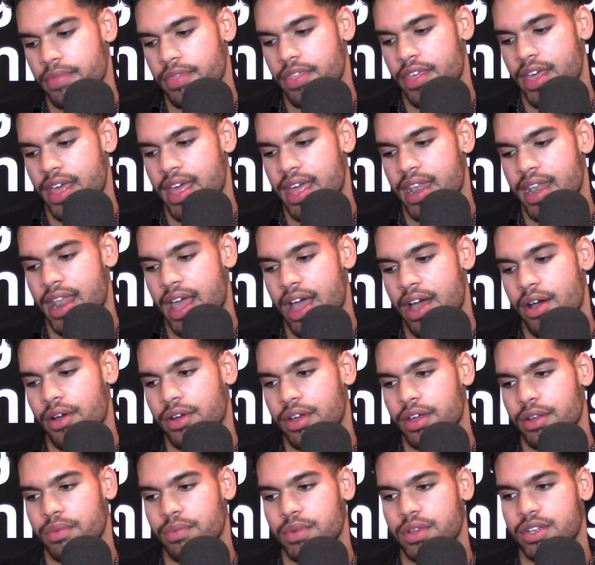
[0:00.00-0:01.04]
then how
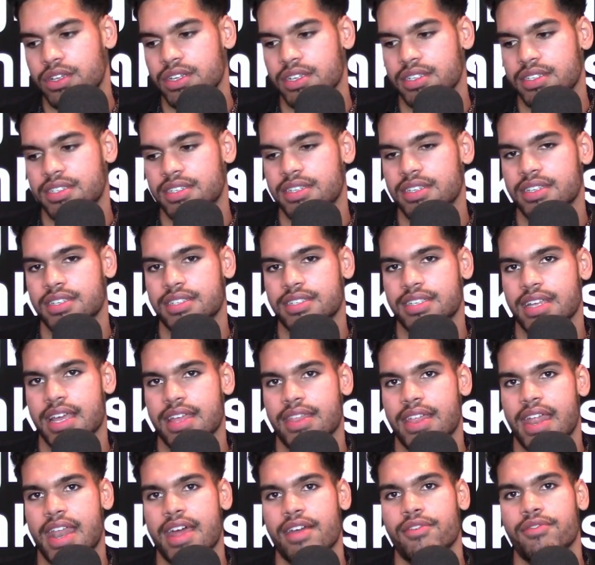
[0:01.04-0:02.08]
can we just say
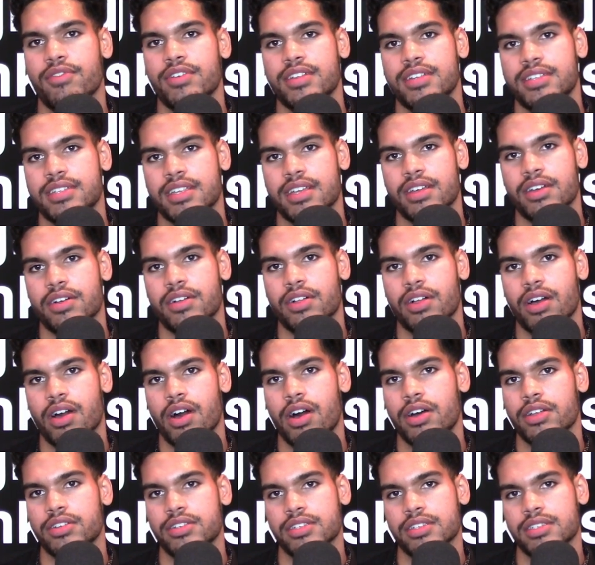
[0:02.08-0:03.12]
that every single
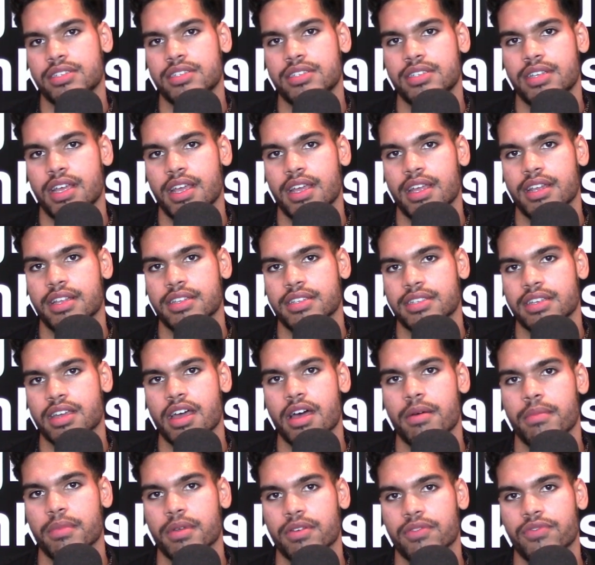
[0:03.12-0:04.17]
conscious state is
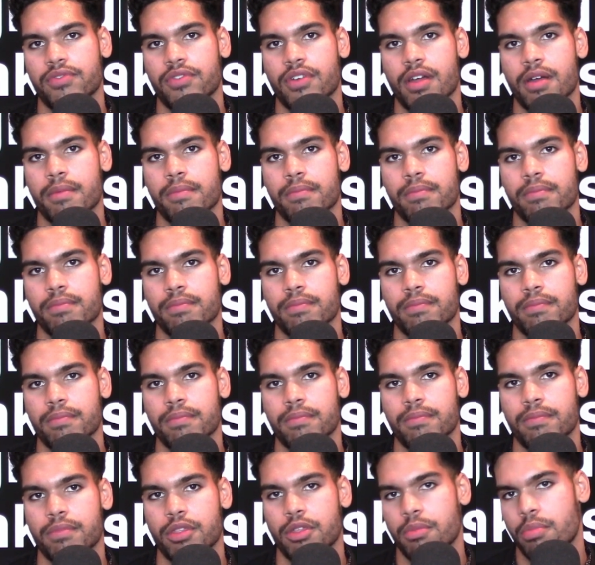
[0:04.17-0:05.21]
coming from
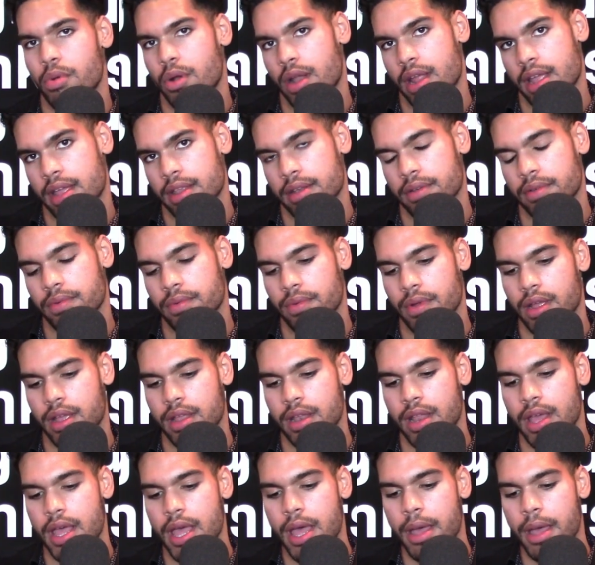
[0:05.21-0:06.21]
the brain, right?